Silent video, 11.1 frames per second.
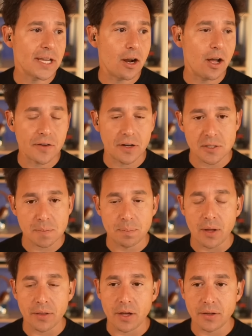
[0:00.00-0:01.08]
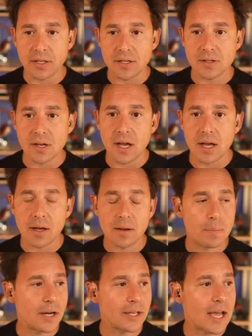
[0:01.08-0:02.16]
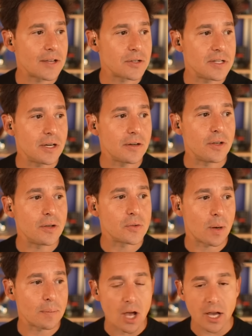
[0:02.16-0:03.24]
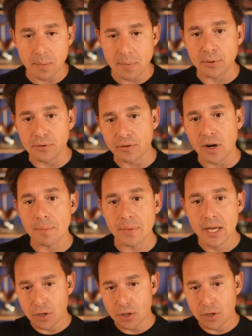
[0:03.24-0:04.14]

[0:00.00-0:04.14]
I get often on these podcasts or these interviews where I'm talking to people from